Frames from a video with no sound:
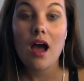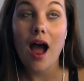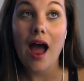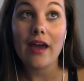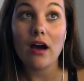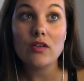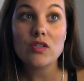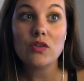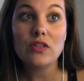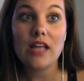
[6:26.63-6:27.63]
I
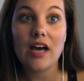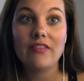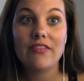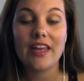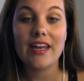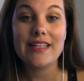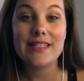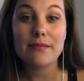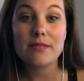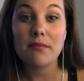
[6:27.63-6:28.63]
also love that it's
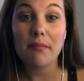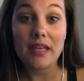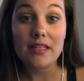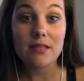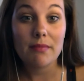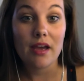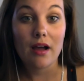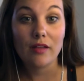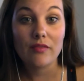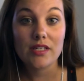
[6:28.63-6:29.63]
up to me to make
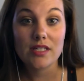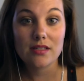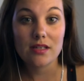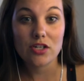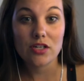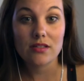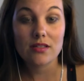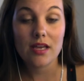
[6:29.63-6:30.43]
all of the decisions